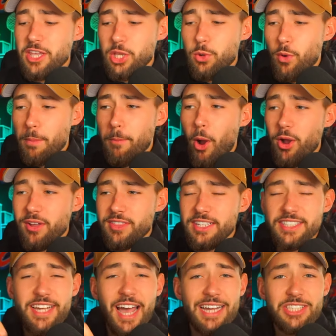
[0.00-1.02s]
you are marking
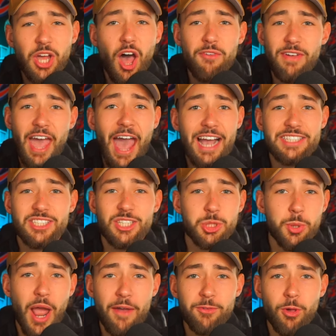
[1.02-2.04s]
these guys off as the
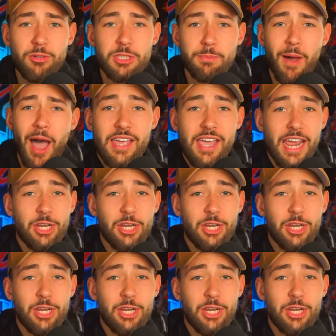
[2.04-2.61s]
draft goes by,